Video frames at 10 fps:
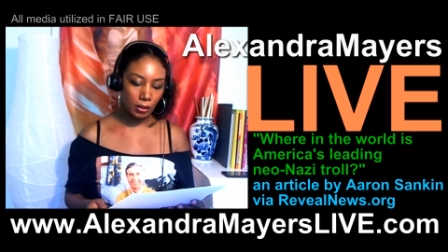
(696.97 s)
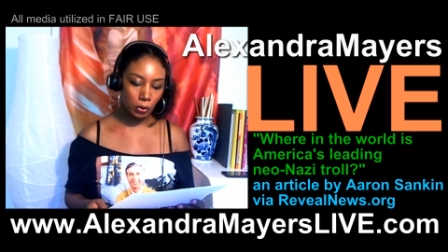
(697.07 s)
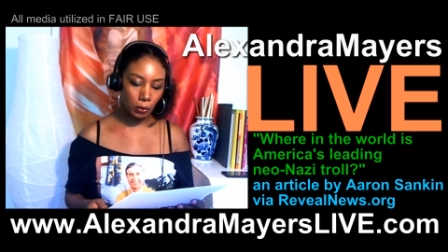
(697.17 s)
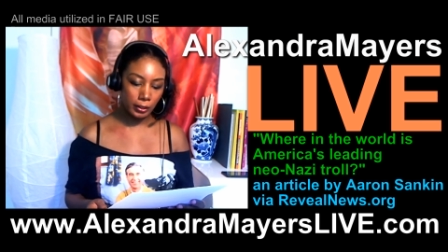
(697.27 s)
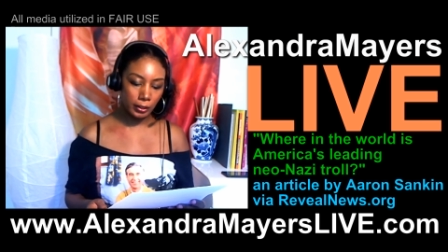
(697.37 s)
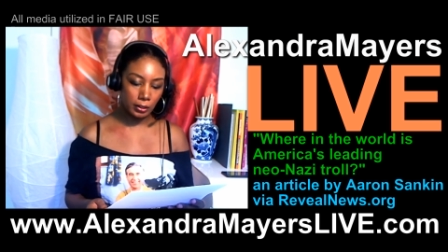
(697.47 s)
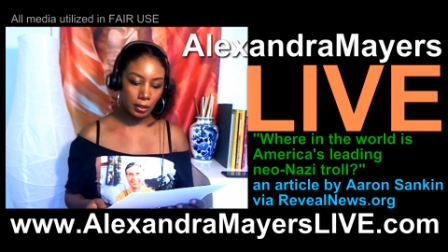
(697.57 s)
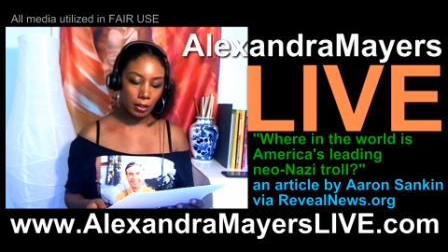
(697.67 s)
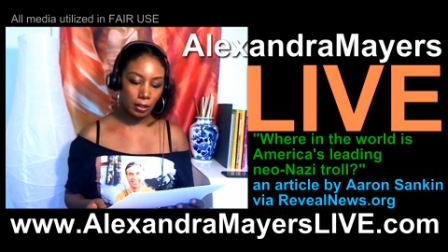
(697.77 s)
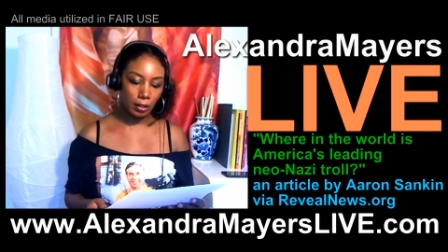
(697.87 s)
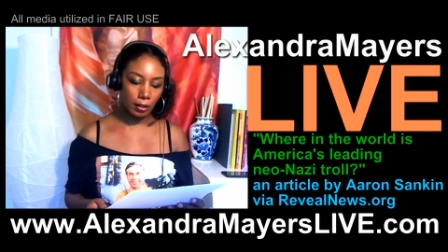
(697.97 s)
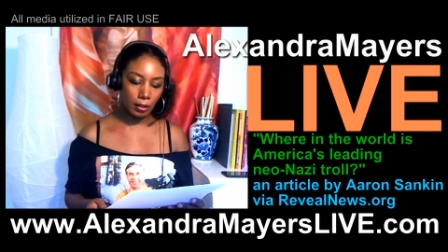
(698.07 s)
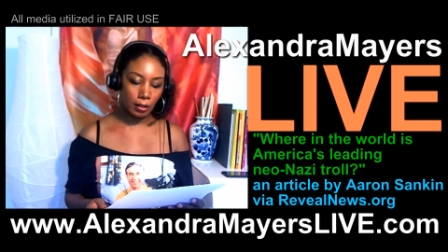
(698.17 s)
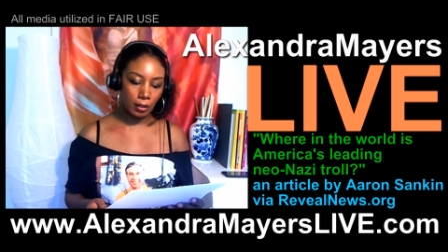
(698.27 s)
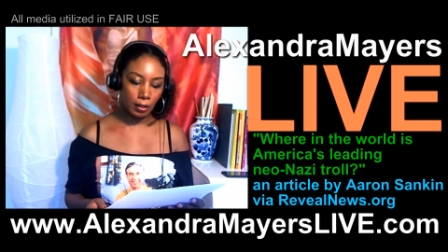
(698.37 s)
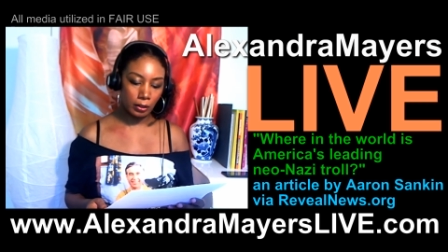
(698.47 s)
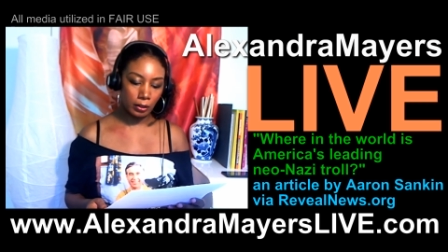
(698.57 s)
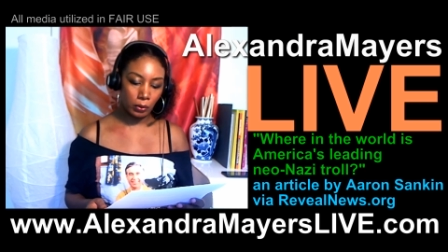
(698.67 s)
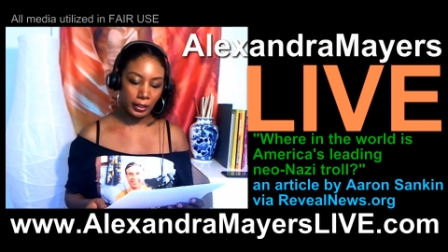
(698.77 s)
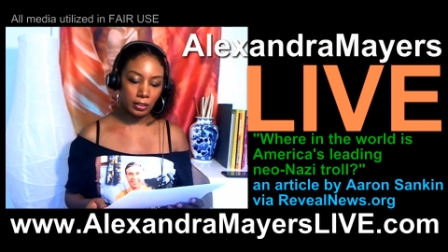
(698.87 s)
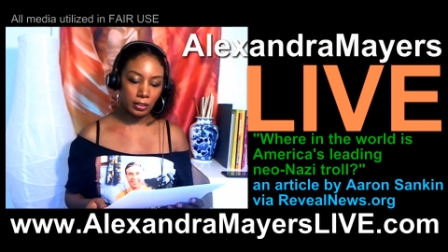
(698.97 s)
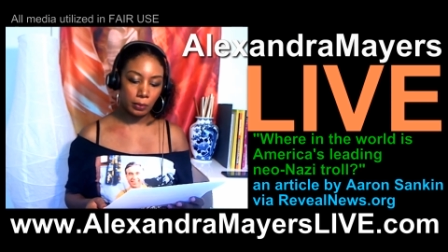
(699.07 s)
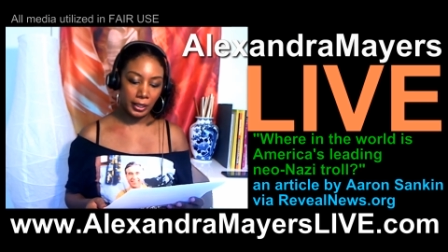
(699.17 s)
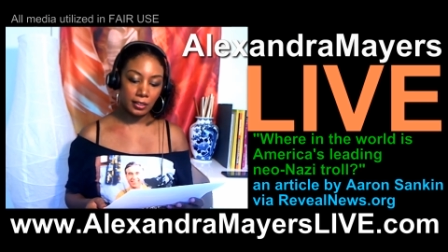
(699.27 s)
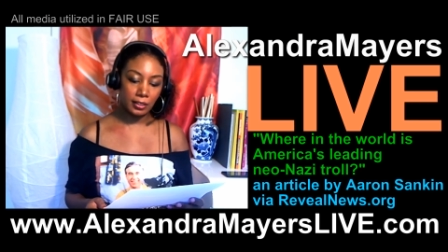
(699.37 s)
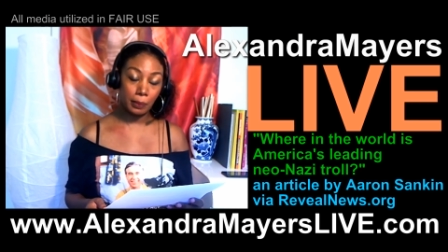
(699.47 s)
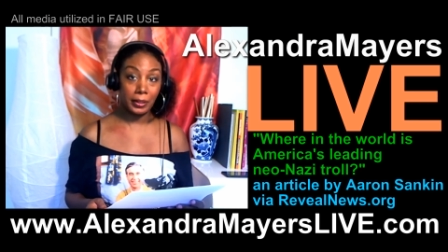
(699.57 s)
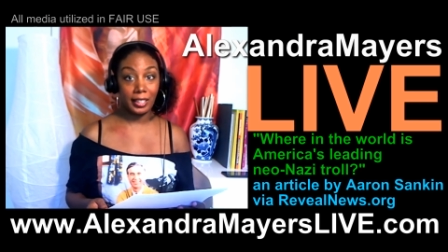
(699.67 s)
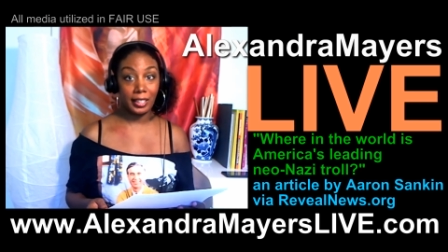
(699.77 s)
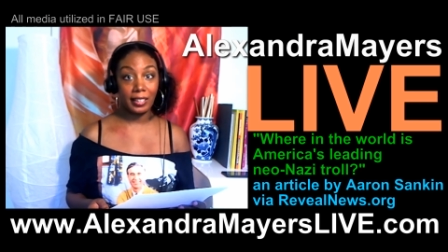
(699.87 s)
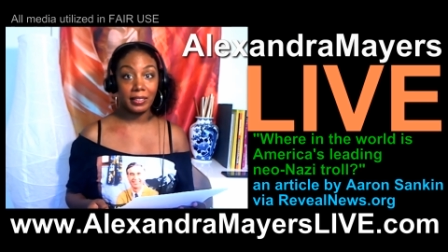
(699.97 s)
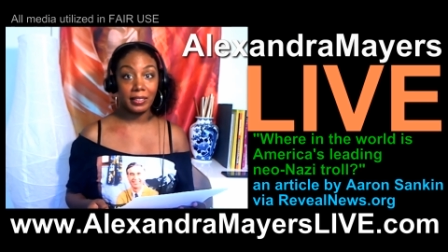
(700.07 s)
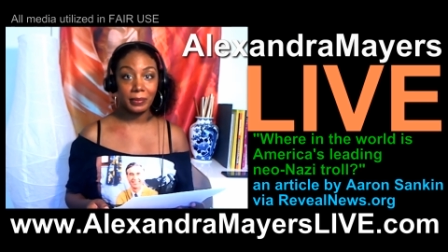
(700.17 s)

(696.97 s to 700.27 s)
courts are going to be sympathetic."